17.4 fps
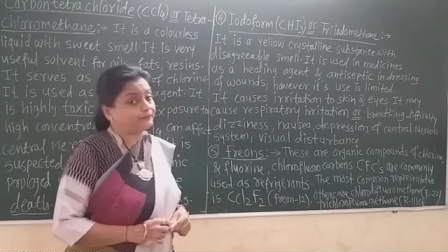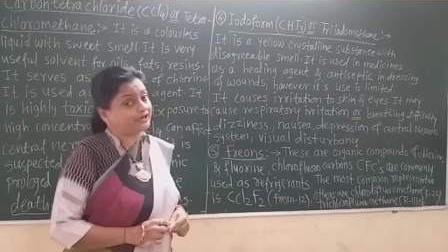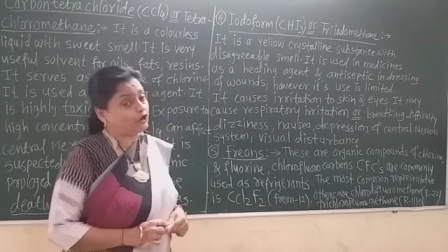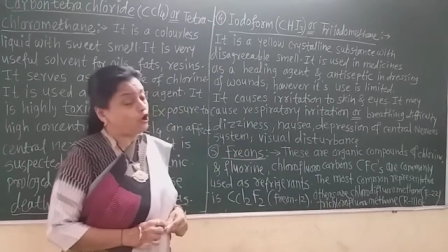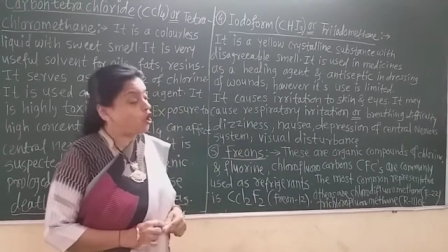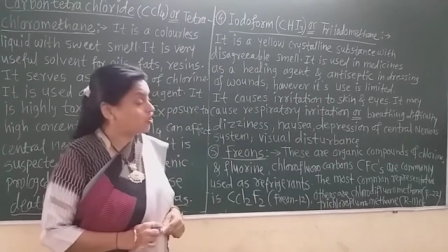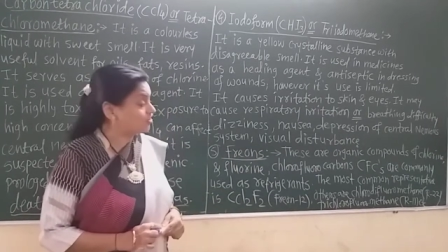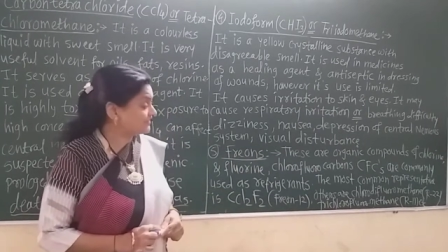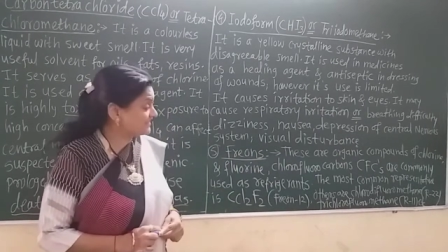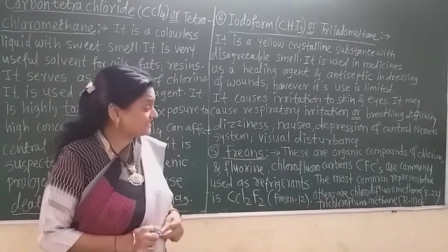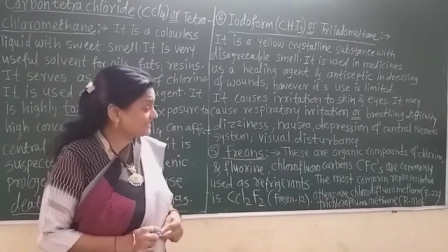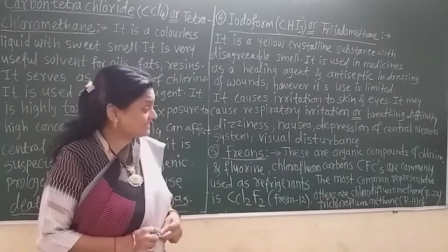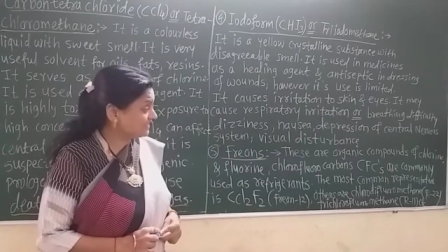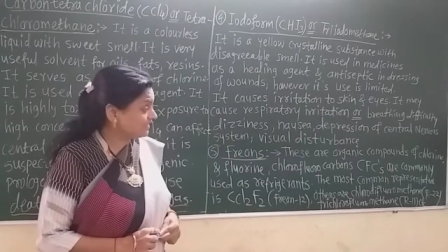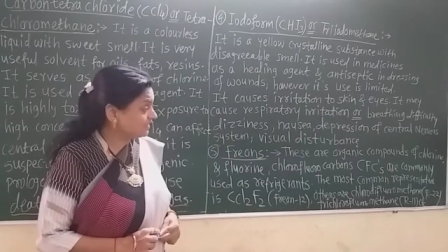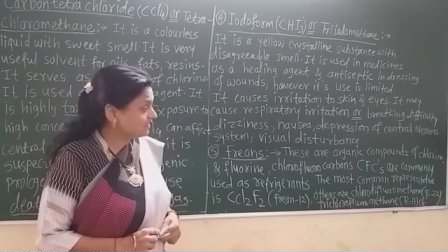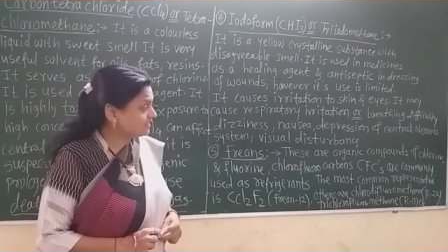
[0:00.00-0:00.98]
freons,
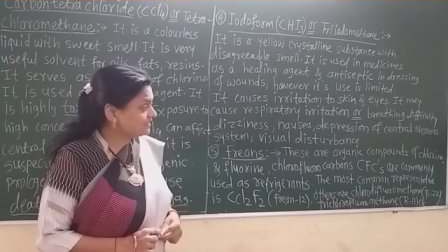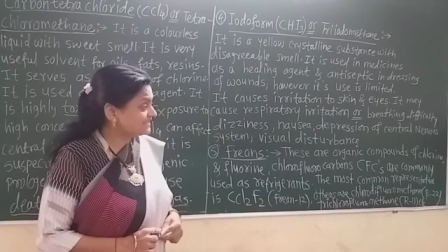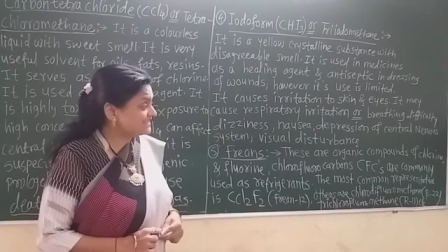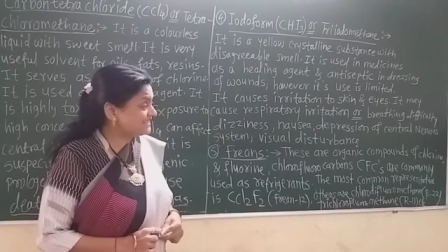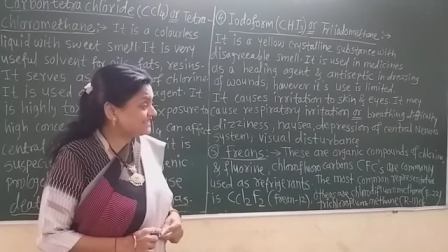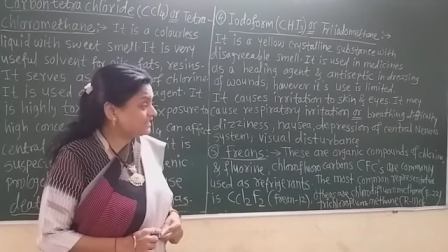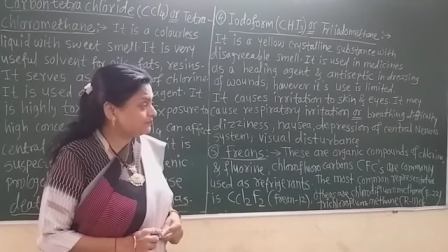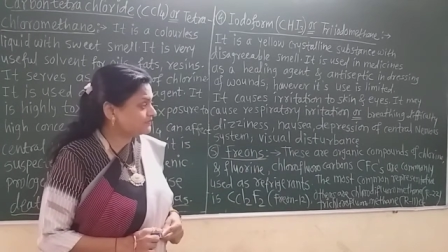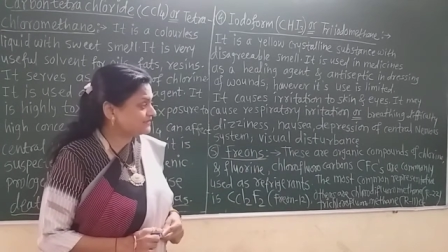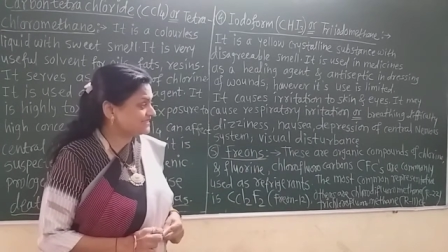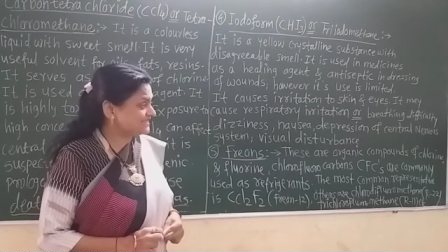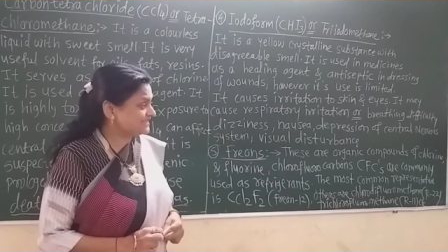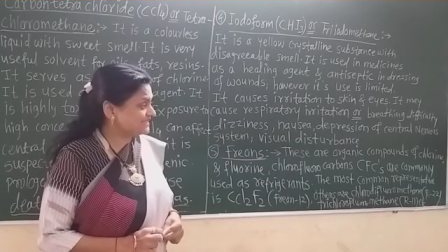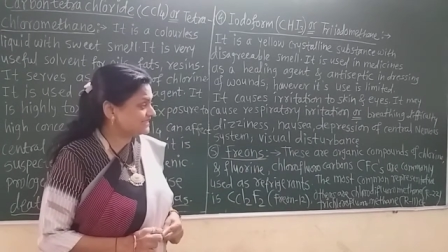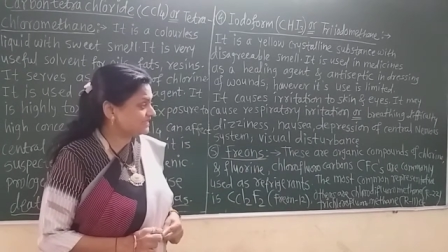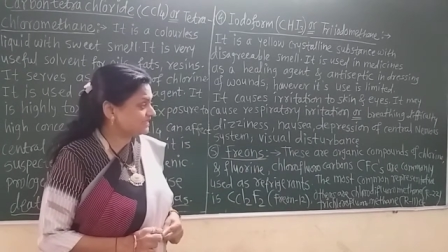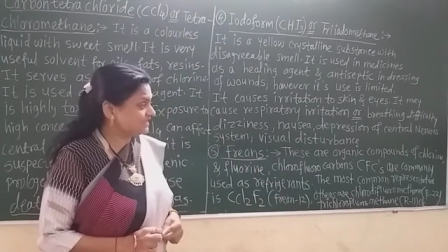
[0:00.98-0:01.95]

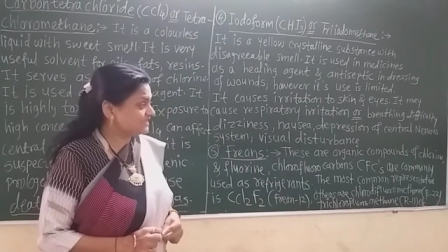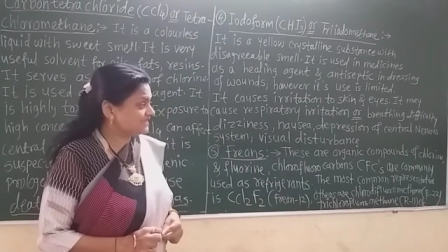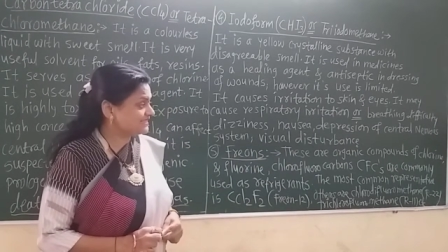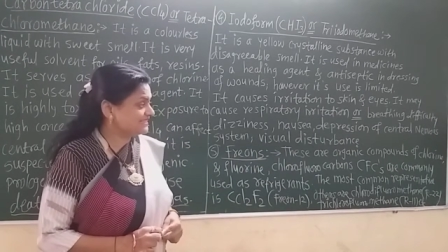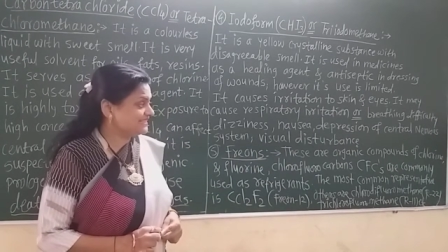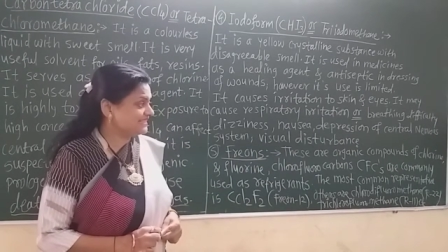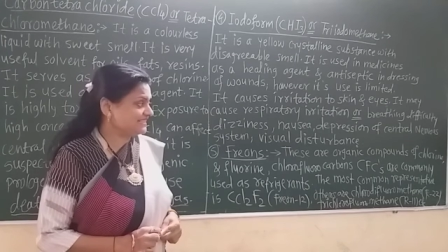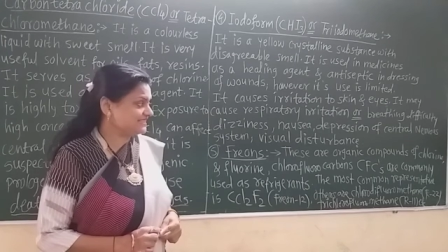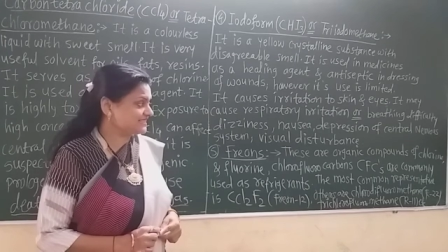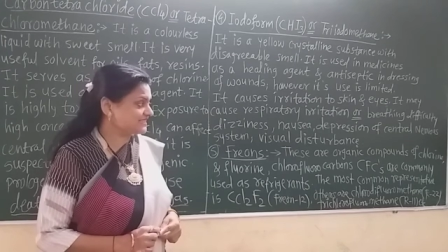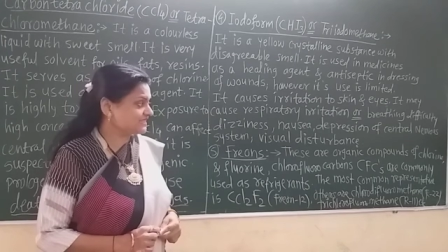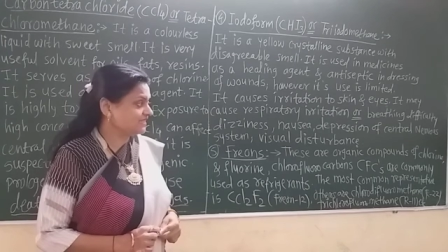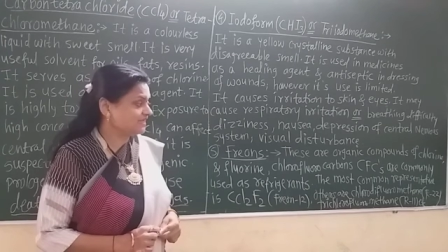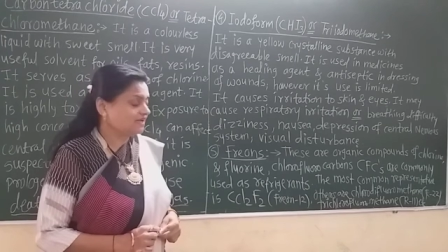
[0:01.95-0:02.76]
CFCs,